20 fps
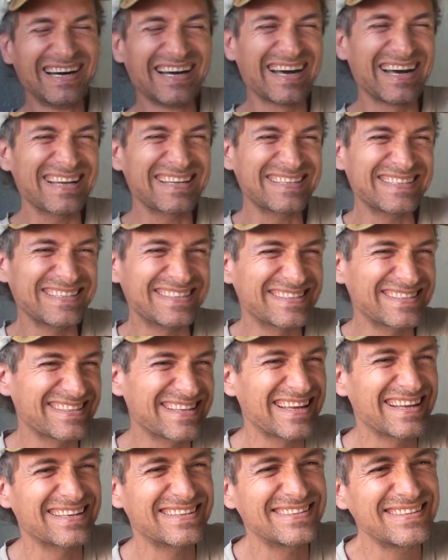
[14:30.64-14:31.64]
I could do
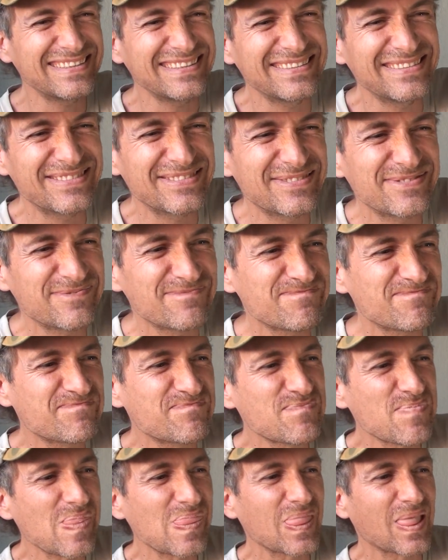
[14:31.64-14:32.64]
that too.
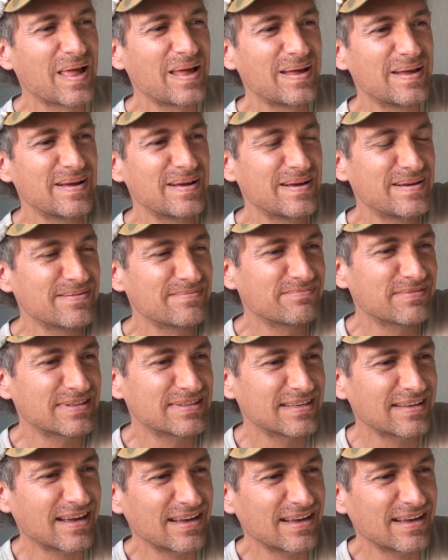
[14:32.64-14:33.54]
See,